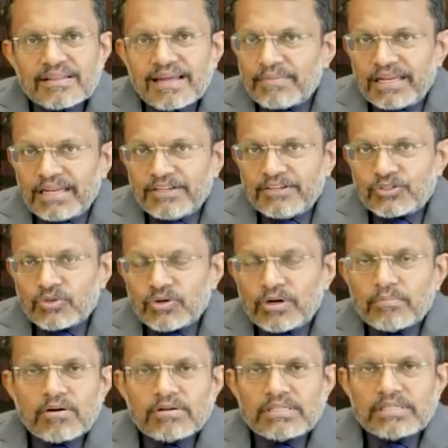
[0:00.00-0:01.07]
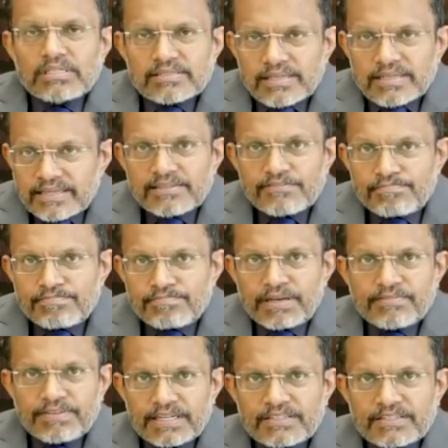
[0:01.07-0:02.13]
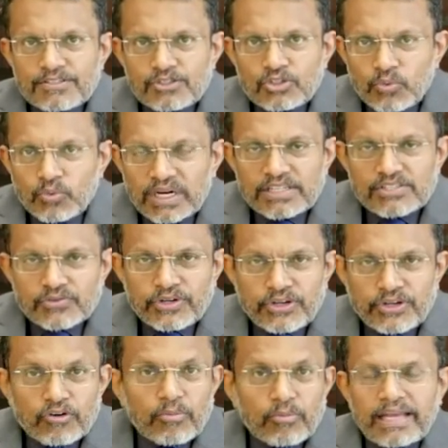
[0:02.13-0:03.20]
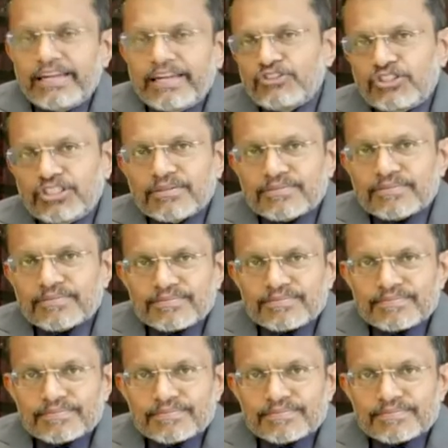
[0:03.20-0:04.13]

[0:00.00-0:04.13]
that may lead to a more decisive pivot towards renewable energy.